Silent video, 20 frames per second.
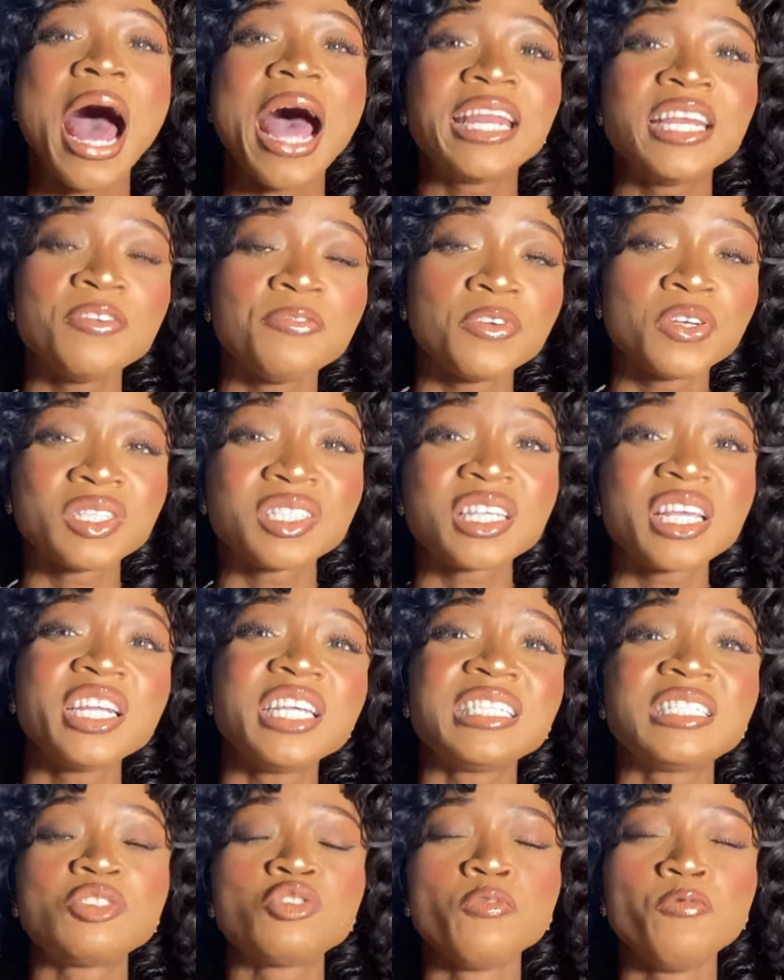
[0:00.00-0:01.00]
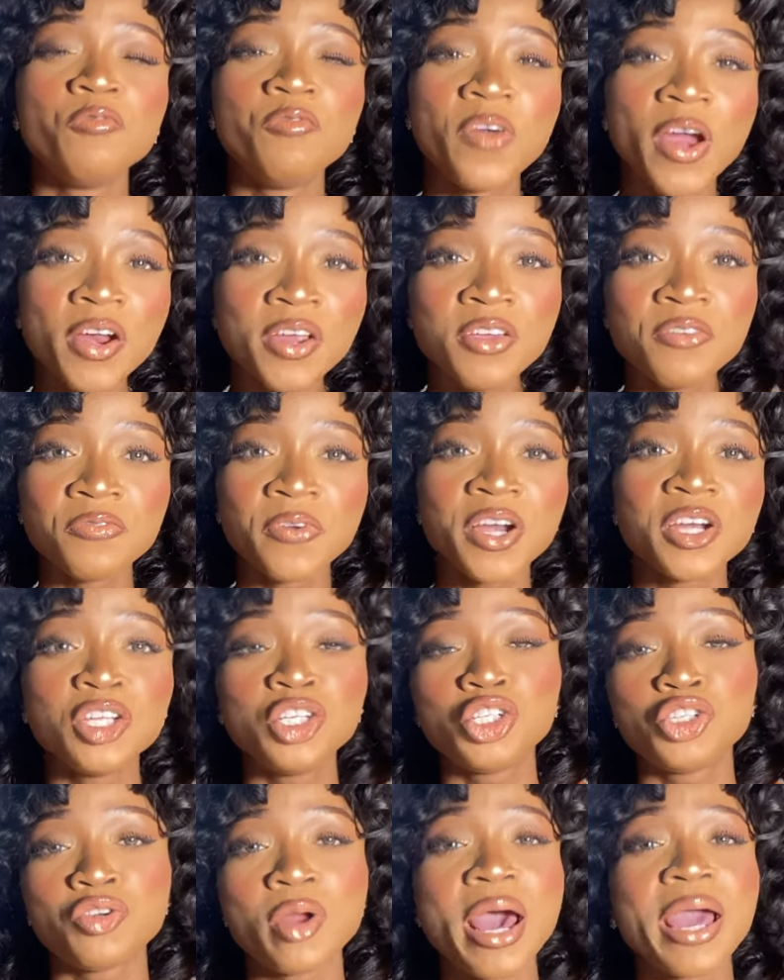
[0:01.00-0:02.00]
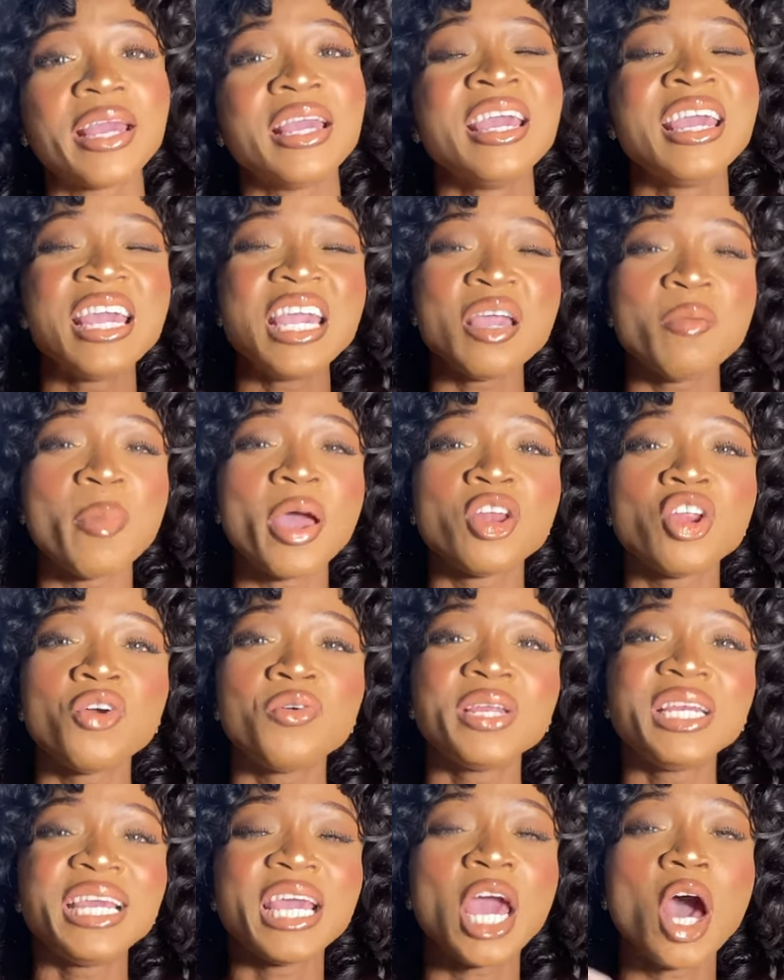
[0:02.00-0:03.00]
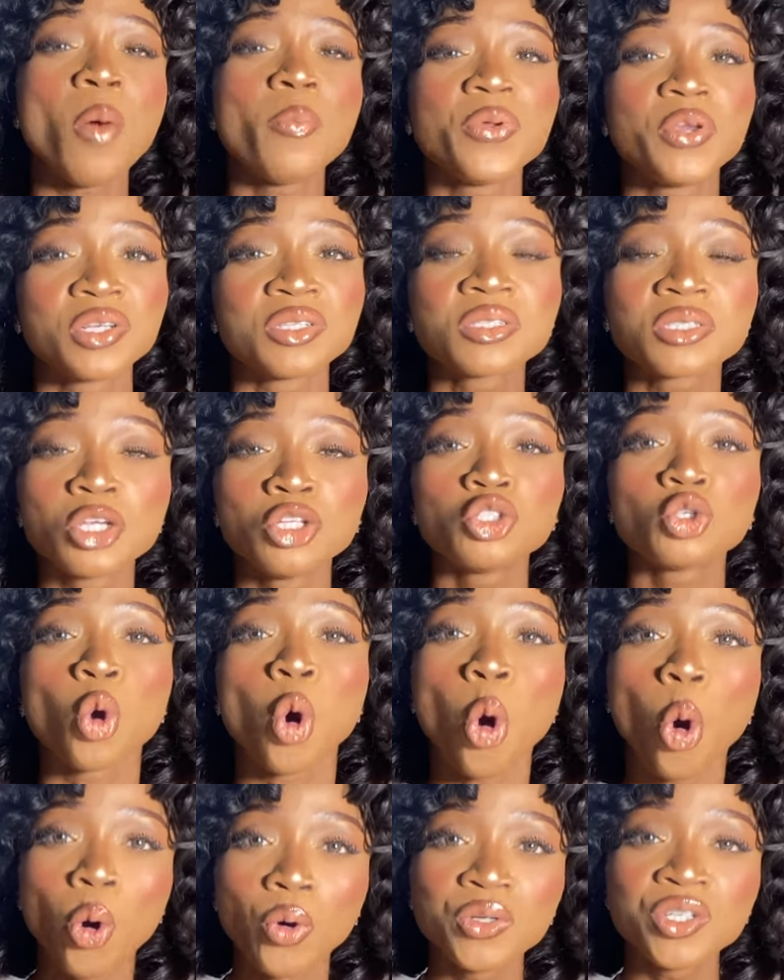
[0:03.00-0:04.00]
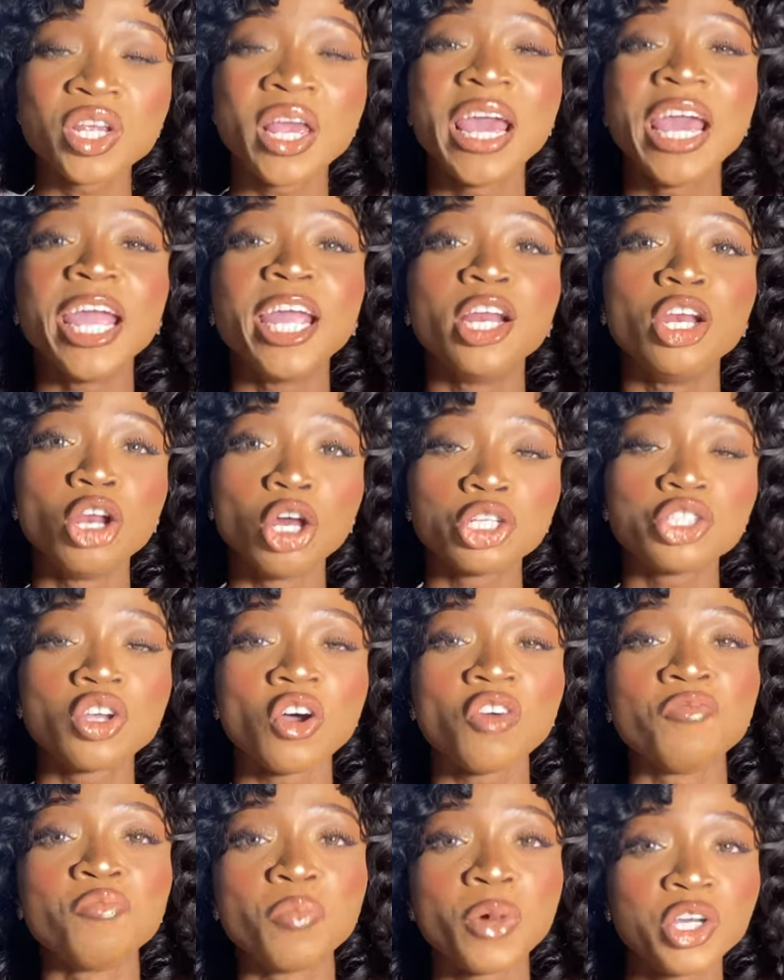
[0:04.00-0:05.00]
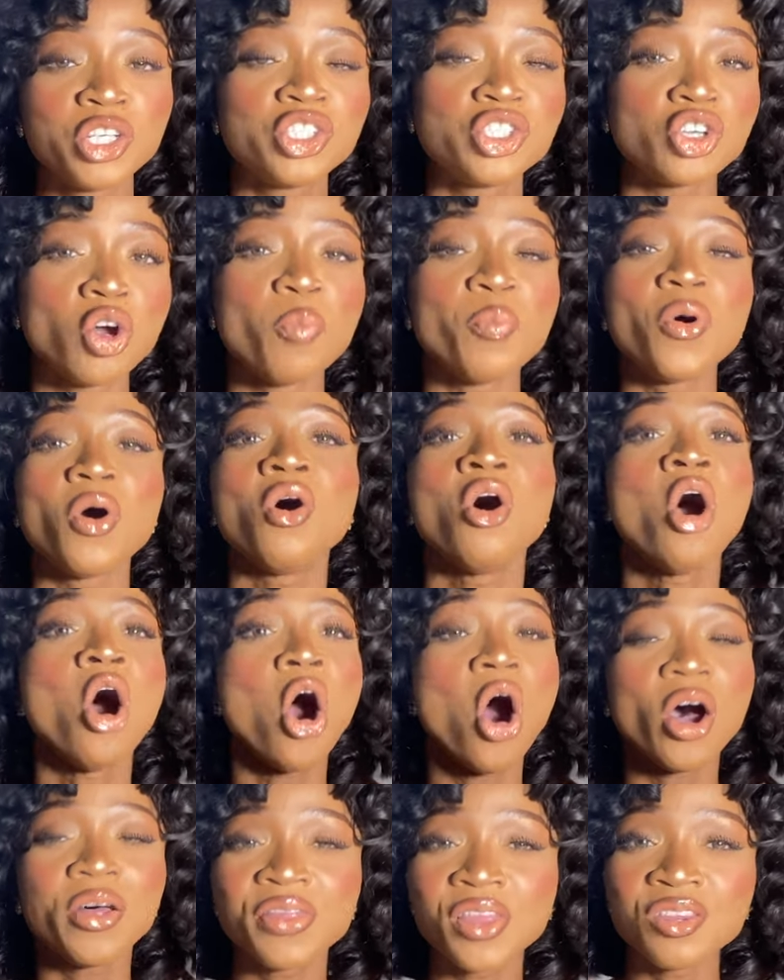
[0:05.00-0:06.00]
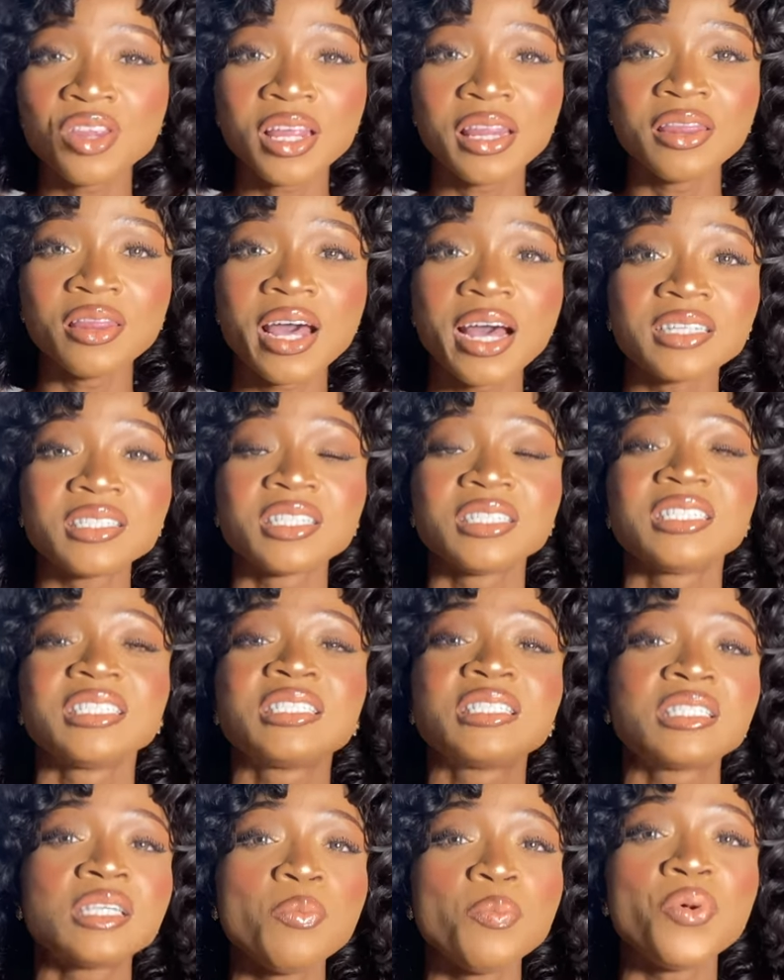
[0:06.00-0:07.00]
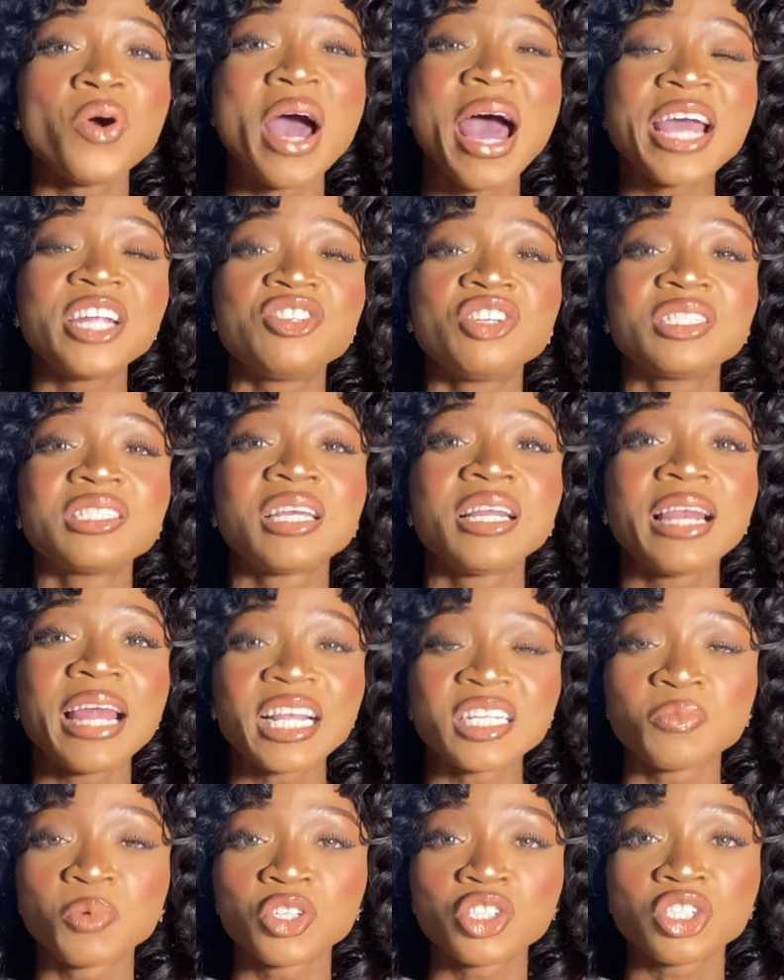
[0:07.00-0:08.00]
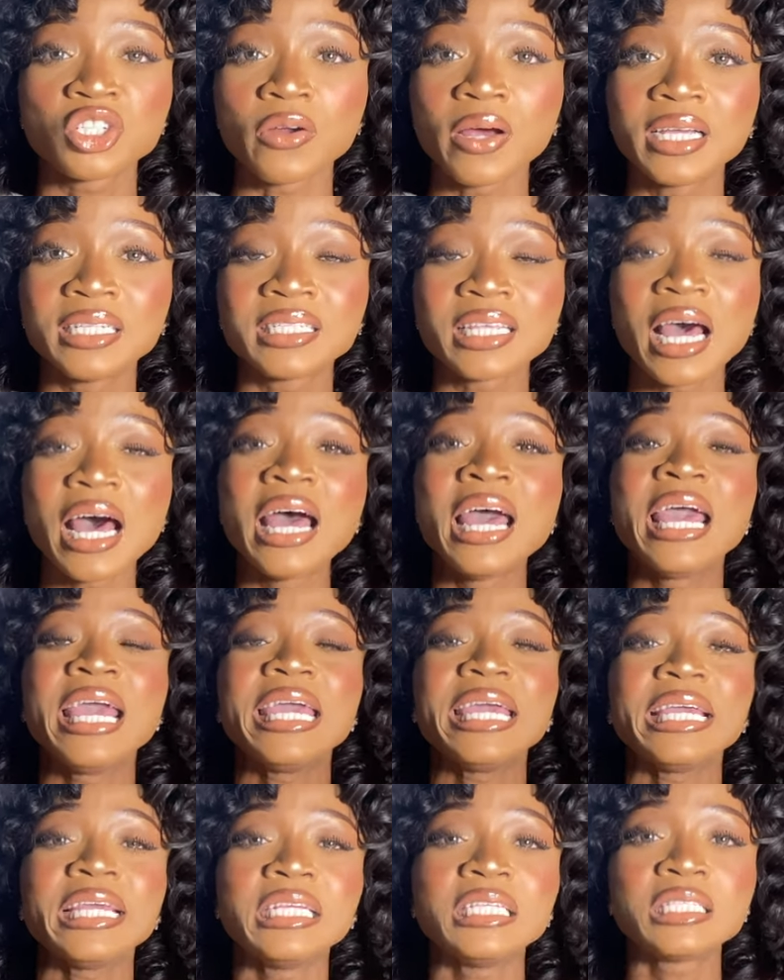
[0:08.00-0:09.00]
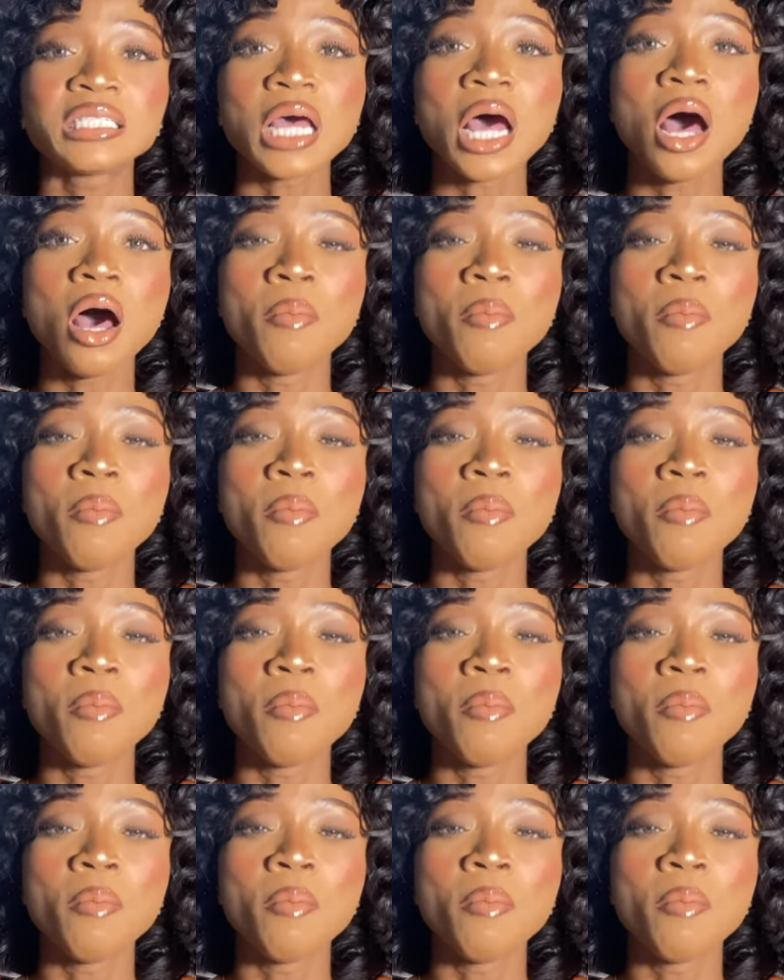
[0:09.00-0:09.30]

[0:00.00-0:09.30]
And if your skin is very, very dry, it might not really help your skin to hold a lot of moisture. But other than that, the Simple Hydrating Light Moisturizer is,